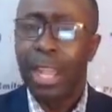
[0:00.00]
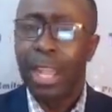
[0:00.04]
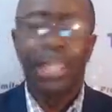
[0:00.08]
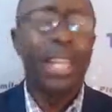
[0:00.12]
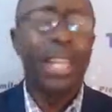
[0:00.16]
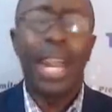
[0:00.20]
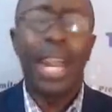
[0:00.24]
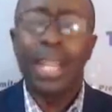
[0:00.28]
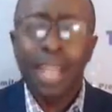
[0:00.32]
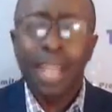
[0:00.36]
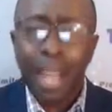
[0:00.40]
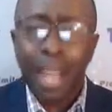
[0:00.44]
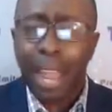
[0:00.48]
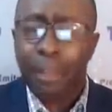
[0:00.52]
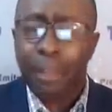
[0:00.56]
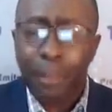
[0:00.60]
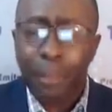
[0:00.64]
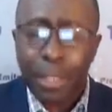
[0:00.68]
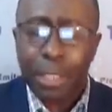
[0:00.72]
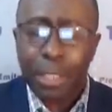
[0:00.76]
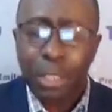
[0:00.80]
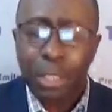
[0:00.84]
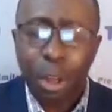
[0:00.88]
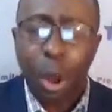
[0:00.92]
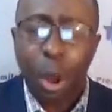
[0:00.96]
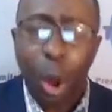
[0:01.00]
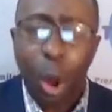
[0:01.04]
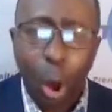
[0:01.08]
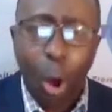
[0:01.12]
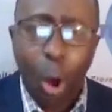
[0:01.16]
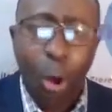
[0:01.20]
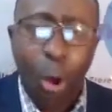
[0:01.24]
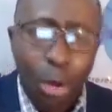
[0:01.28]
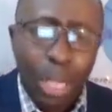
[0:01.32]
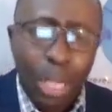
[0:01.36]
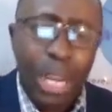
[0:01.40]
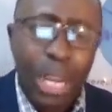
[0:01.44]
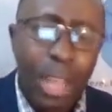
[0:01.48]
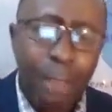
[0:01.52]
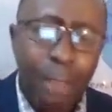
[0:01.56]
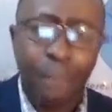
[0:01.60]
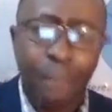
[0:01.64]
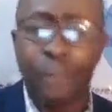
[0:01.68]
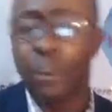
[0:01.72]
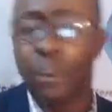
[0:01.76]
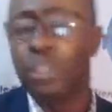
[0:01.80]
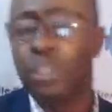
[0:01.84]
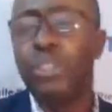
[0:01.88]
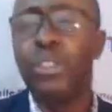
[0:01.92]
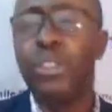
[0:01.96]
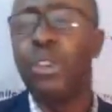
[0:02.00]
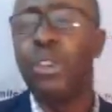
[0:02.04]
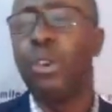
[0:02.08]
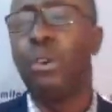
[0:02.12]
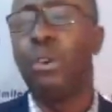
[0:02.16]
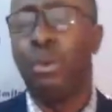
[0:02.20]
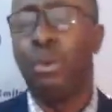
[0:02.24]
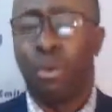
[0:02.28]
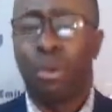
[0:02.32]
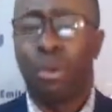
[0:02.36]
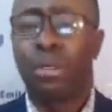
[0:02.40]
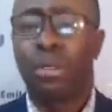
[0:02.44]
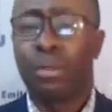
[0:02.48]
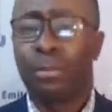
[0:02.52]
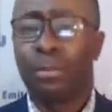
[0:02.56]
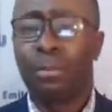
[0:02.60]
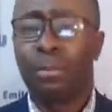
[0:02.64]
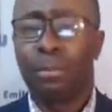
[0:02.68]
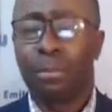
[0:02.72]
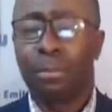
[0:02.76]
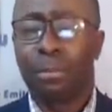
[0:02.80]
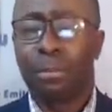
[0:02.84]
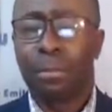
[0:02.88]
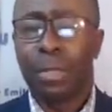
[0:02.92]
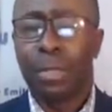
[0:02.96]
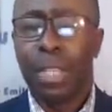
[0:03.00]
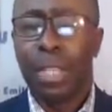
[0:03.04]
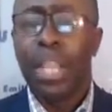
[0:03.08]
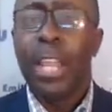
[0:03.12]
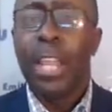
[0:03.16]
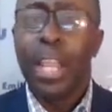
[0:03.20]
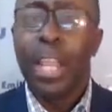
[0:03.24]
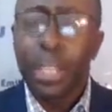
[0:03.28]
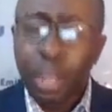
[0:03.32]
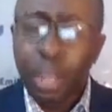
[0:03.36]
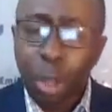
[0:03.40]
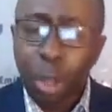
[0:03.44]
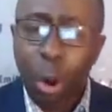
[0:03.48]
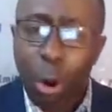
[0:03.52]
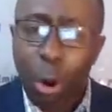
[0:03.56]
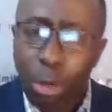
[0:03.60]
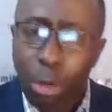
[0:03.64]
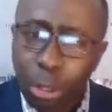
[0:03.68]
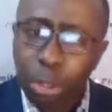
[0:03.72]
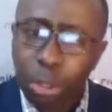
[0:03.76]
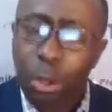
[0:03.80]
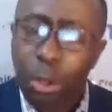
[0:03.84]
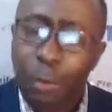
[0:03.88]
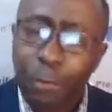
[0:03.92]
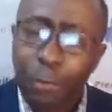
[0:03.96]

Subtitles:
That life is not only for you, it's also